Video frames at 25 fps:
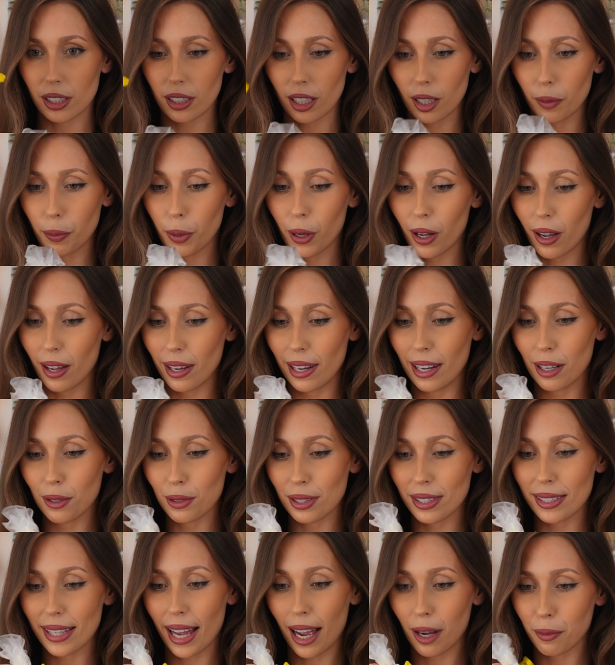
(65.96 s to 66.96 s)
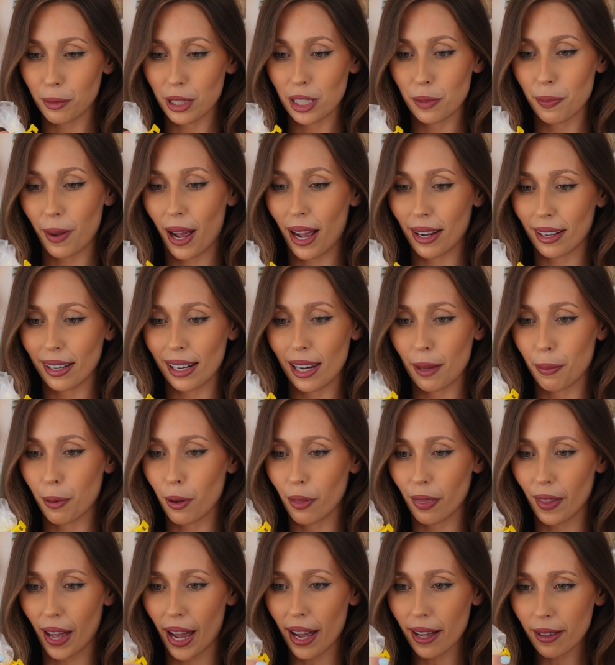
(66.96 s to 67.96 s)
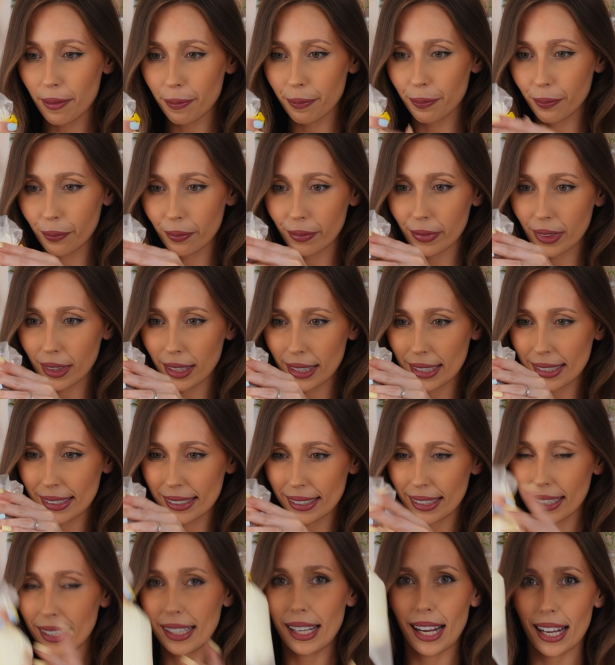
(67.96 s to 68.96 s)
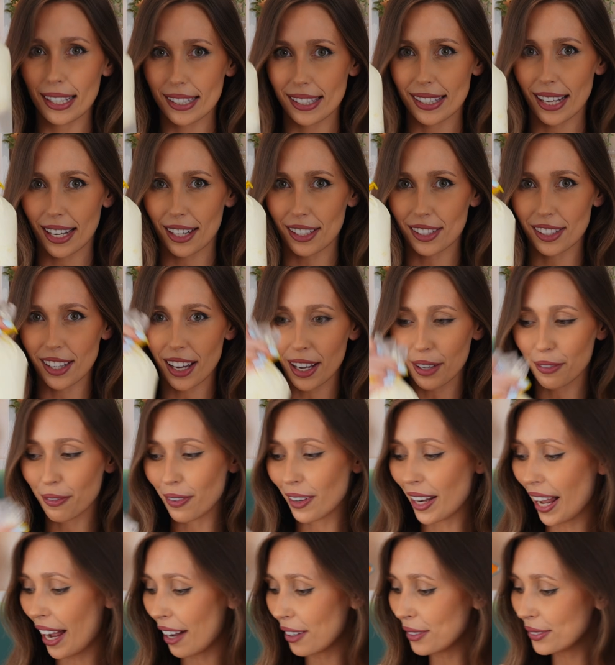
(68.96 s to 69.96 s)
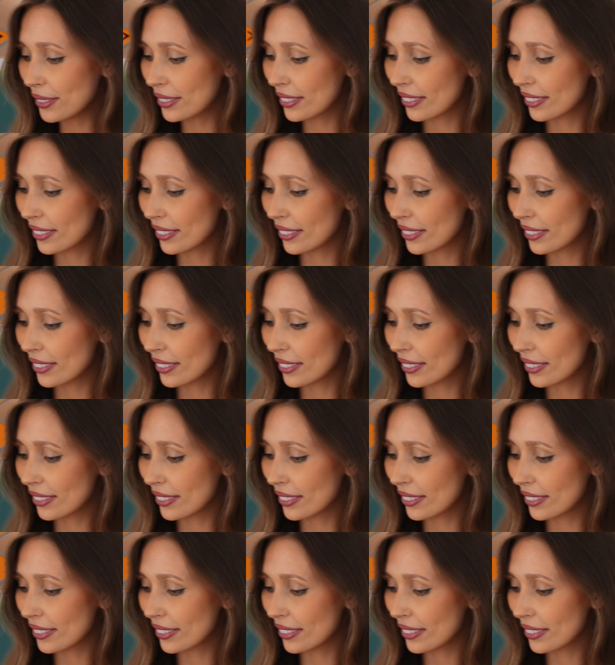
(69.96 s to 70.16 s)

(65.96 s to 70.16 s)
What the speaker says: going to put a little sandwich bag clip on that and set it aside for now.